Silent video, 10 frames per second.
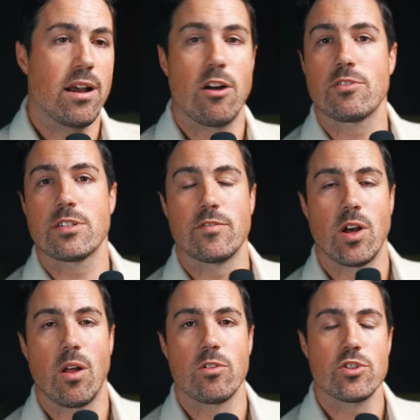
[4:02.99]
hundreds of
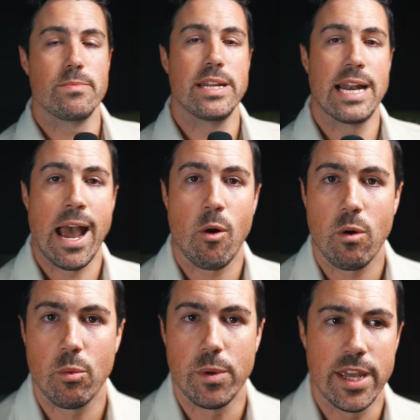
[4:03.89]
dollars, you meet an
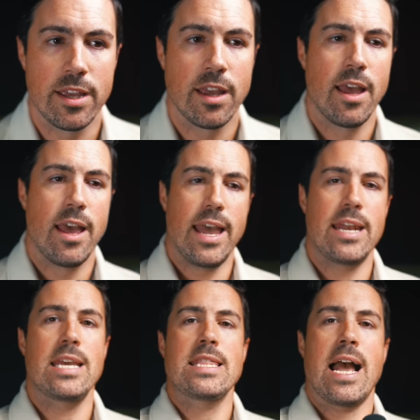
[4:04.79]
hour a week, and
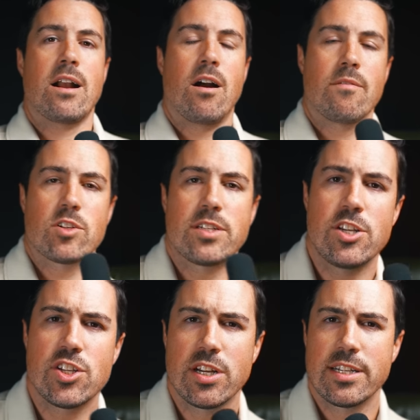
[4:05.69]
in that
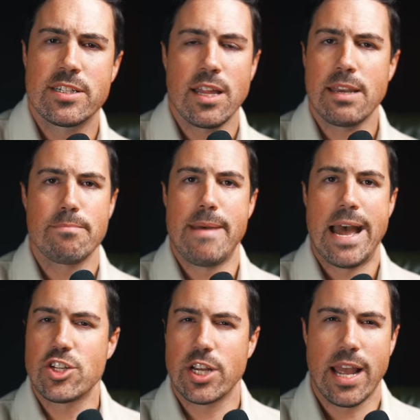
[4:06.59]
conversation, it's not like
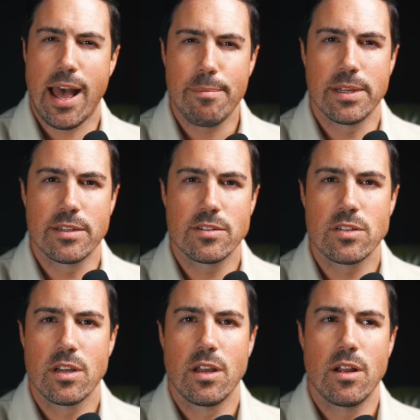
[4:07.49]
magic happens.
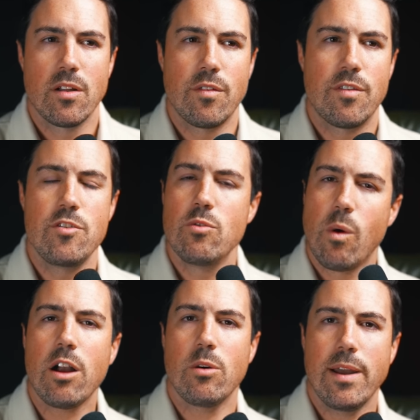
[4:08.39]
You
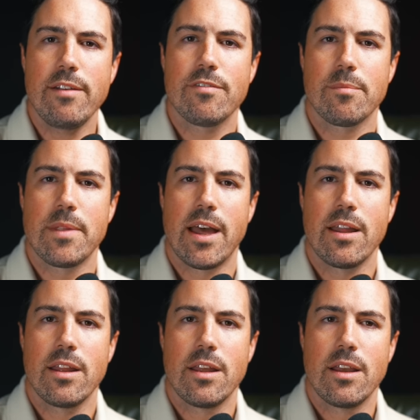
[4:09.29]
walk away from
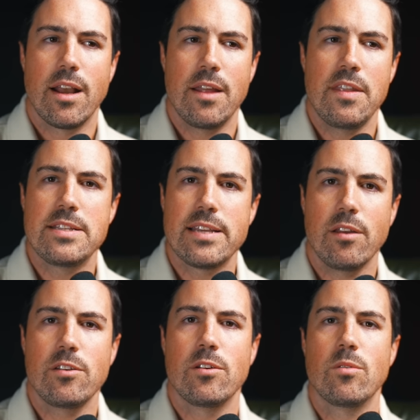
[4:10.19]
that and they
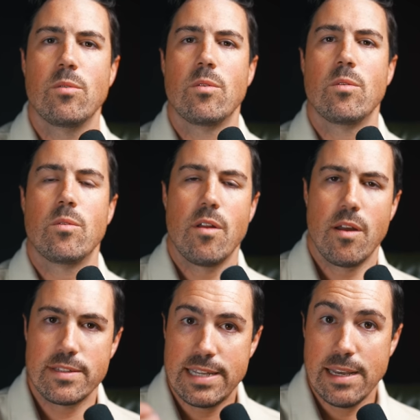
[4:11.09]
tell you
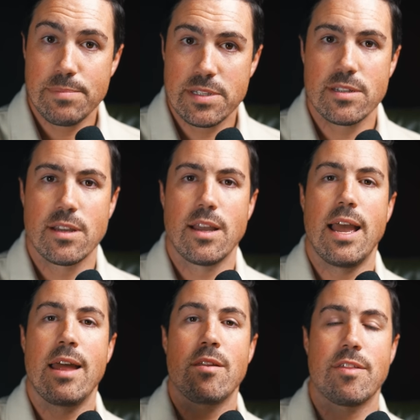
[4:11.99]
tips
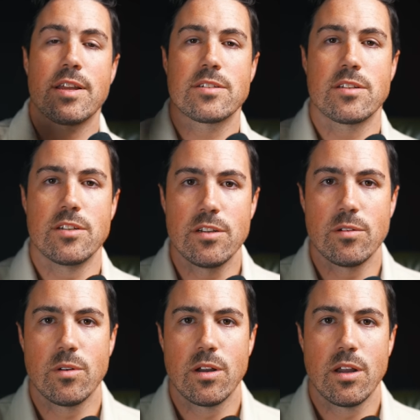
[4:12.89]
and things to
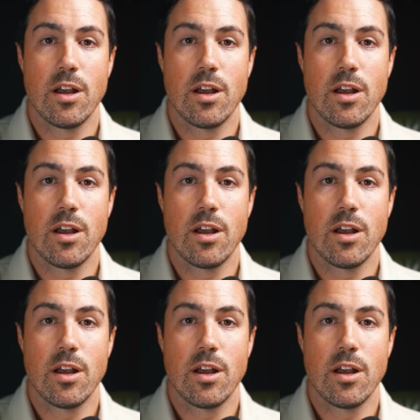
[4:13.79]
do,